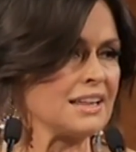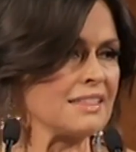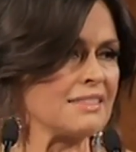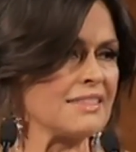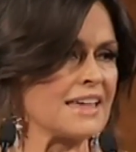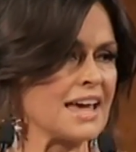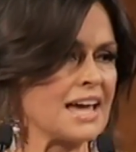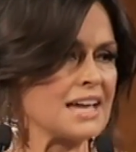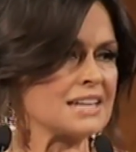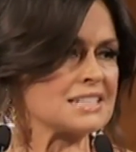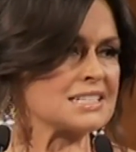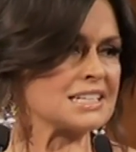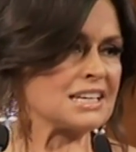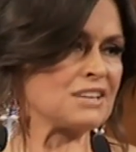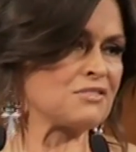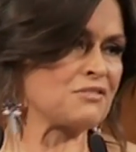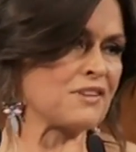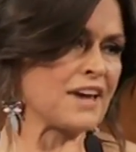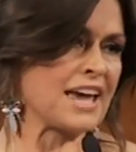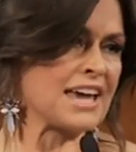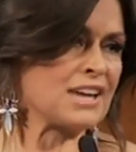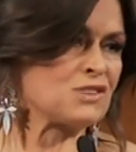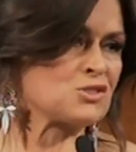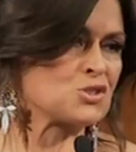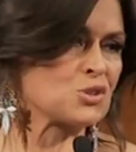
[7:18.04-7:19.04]
that if
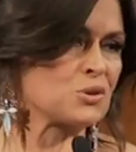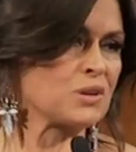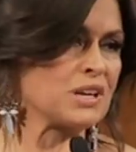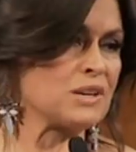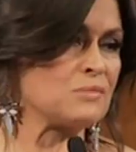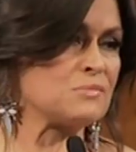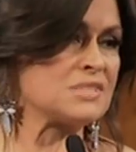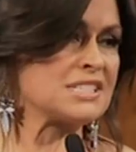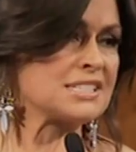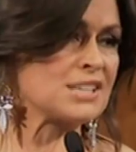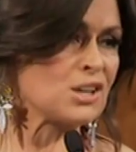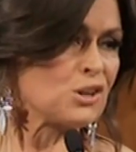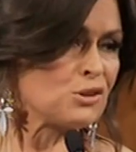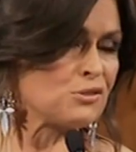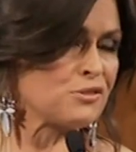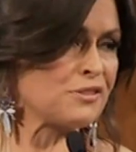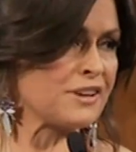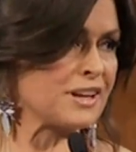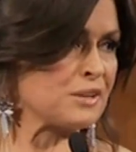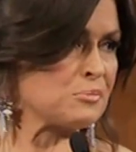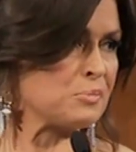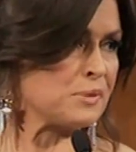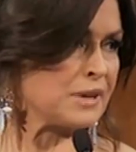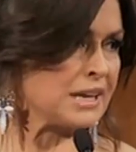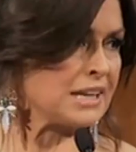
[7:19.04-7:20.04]
Andrew himself
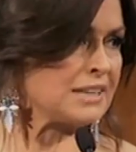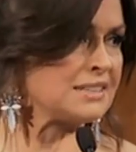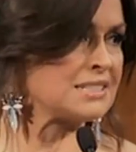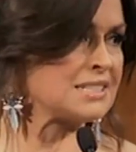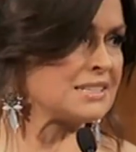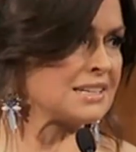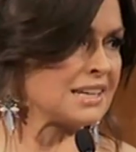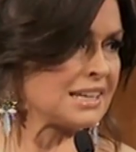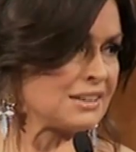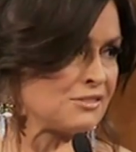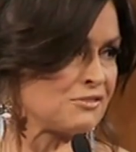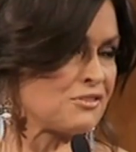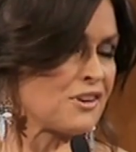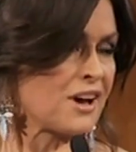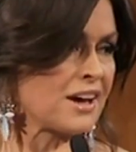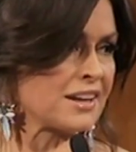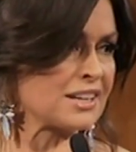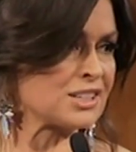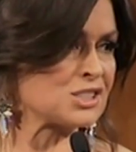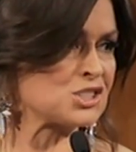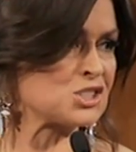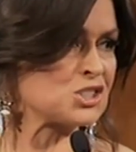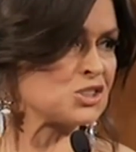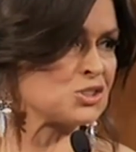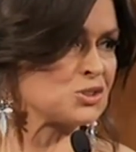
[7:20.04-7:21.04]
had been
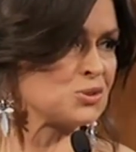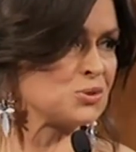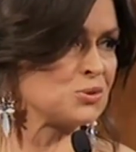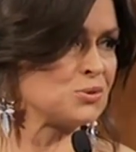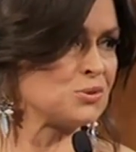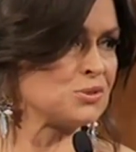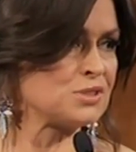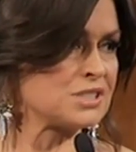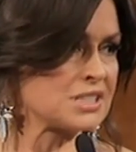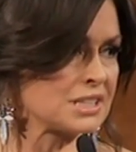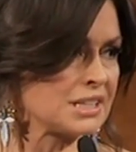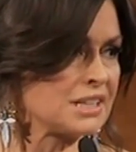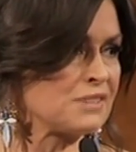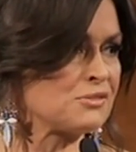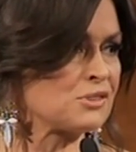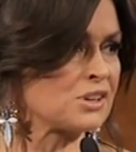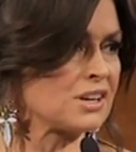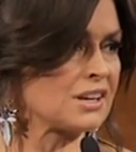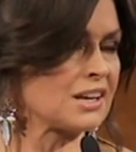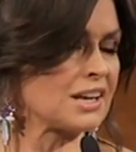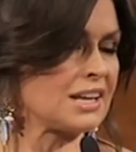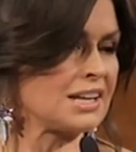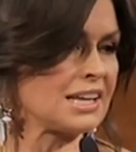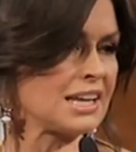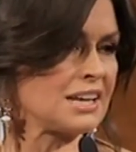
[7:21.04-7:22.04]
invited to
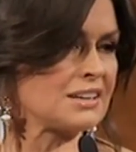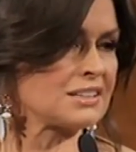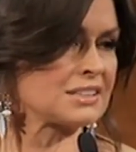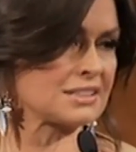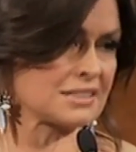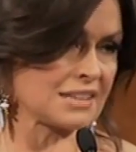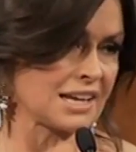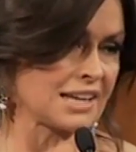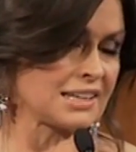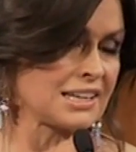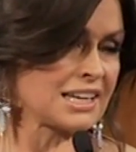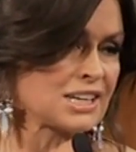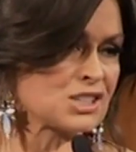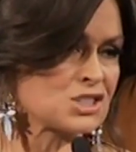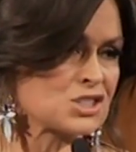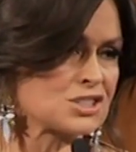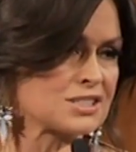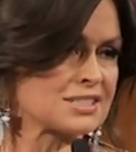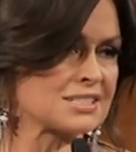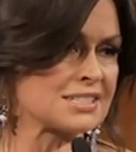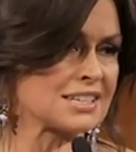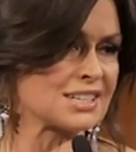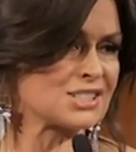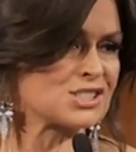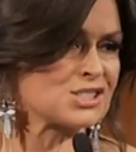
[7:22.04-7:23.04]
deliver a
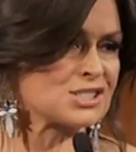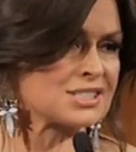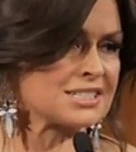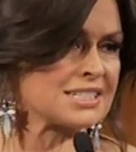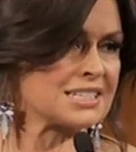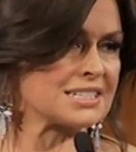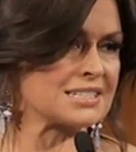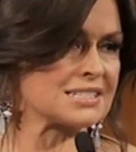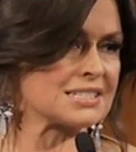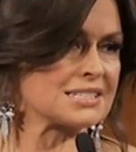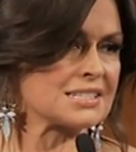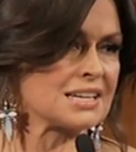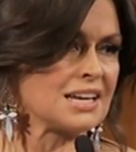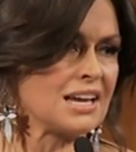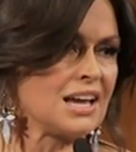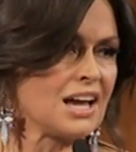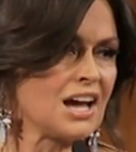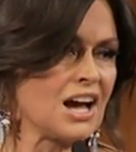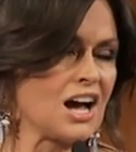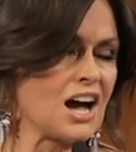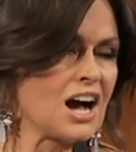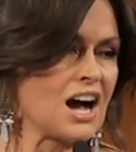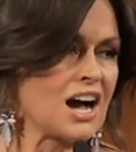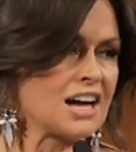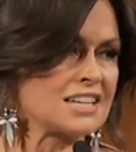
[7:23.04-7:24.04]
lecture such as this,
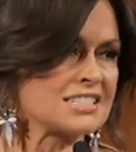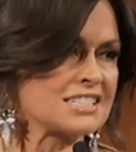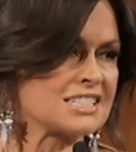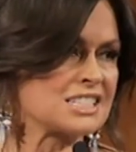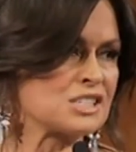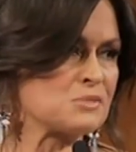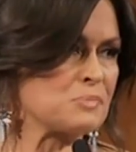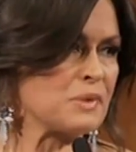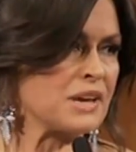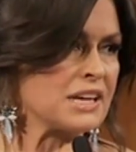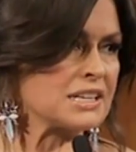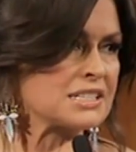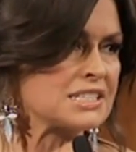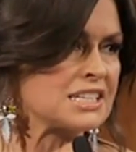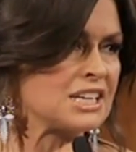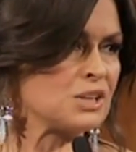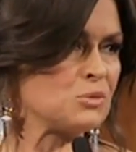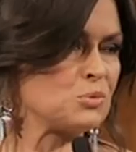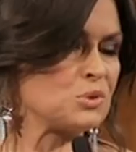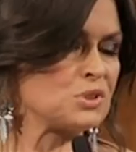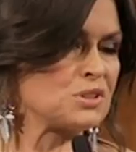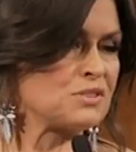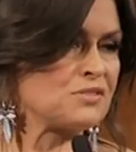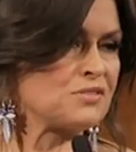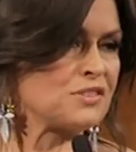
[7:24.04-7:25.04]
I suspect he
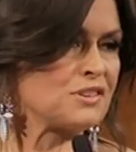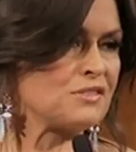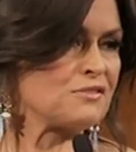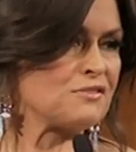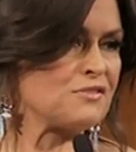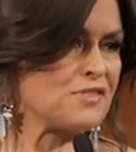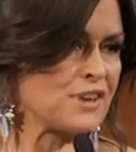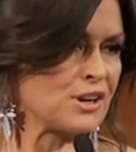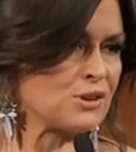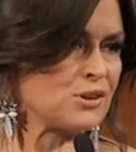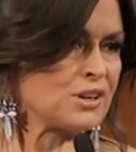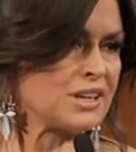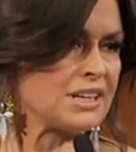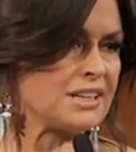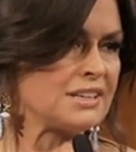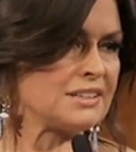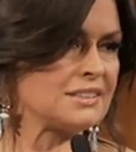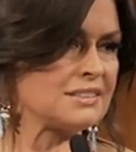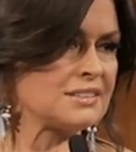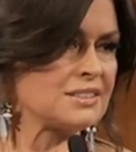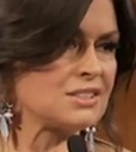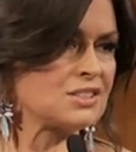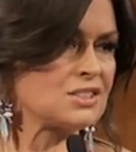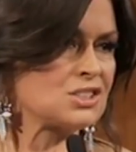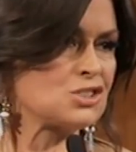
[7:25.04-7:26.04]
would have very
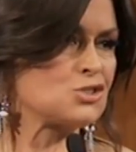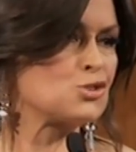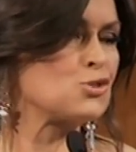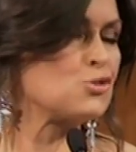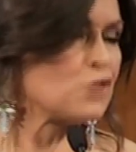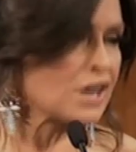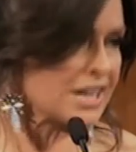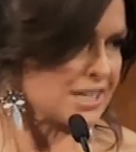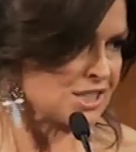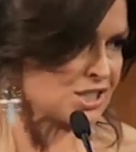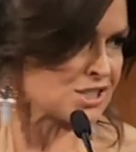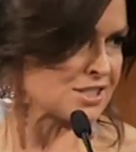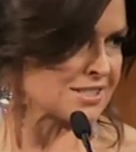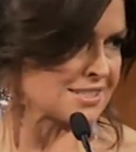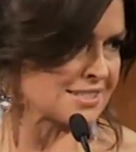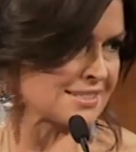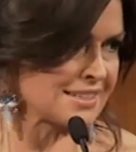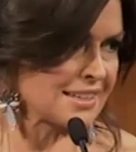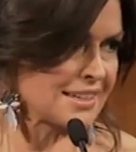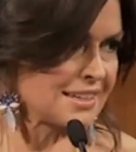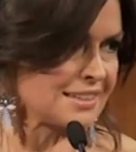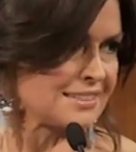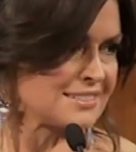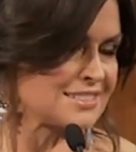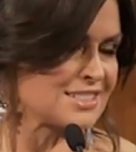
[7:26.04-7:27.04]

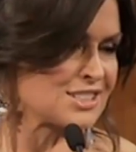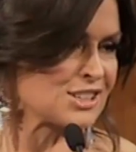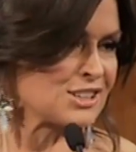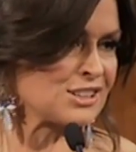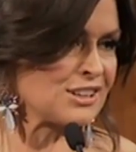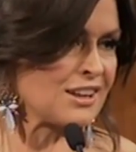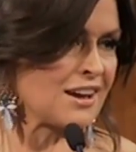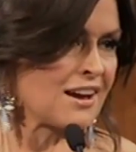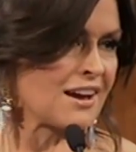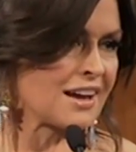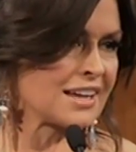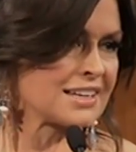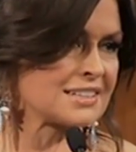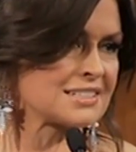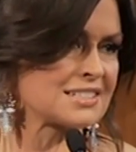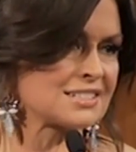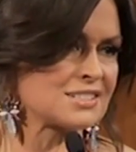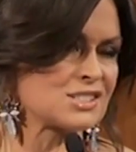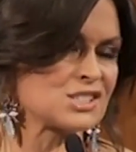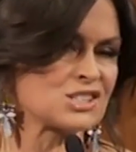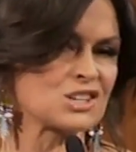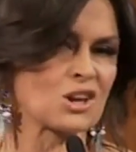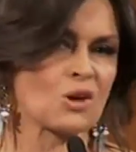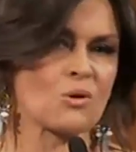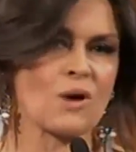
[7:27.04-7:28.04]
graciously declined,
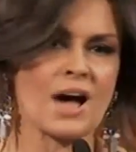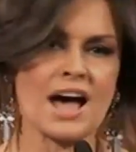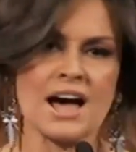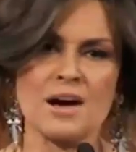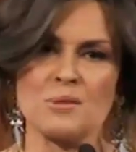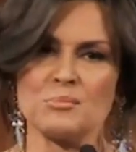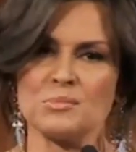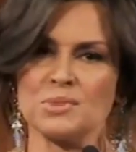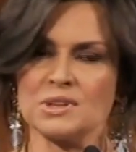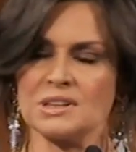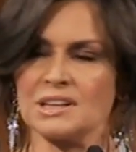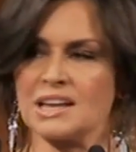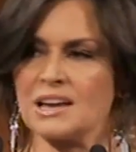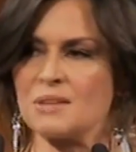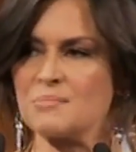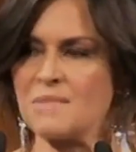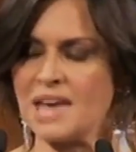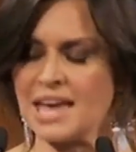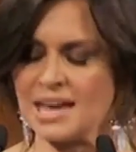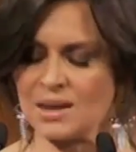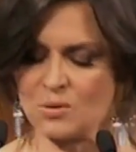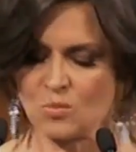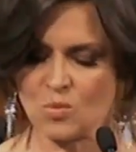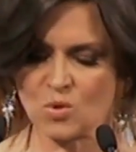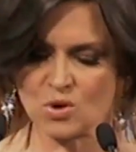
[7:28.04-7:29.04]
so humble a
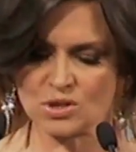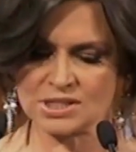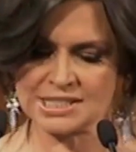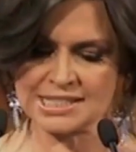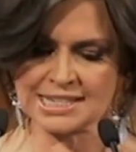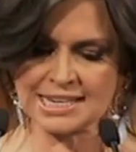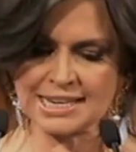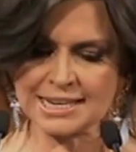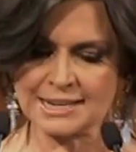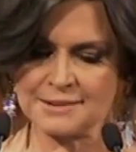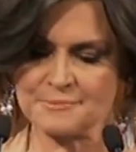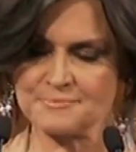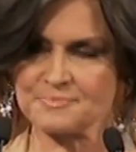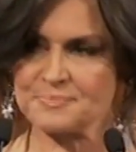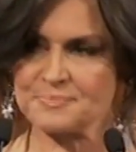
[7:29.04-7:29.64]
man was he.